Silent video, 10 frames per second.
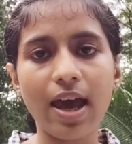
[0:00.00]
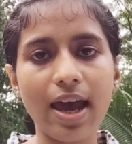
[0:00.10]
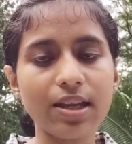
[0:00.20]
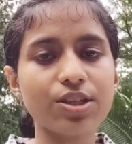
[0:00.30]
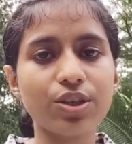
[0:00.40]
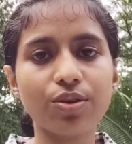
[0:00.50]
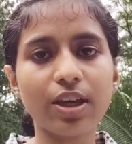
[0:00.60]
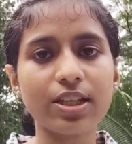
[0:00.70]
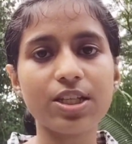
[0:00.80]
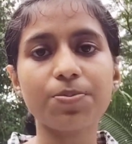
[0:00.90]
and you
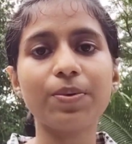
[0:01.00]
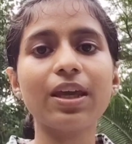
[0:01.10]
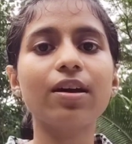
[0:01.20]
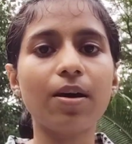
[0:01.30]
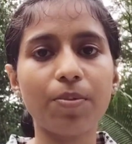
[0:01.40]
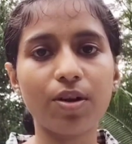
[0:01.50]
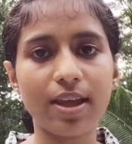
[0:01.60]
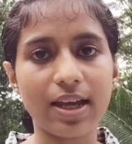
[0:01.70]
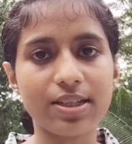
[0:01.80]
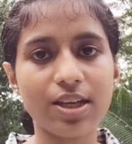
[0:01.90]
can speak about
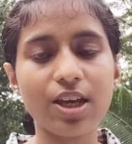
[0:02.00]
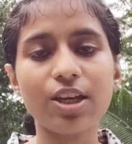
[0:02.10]
that.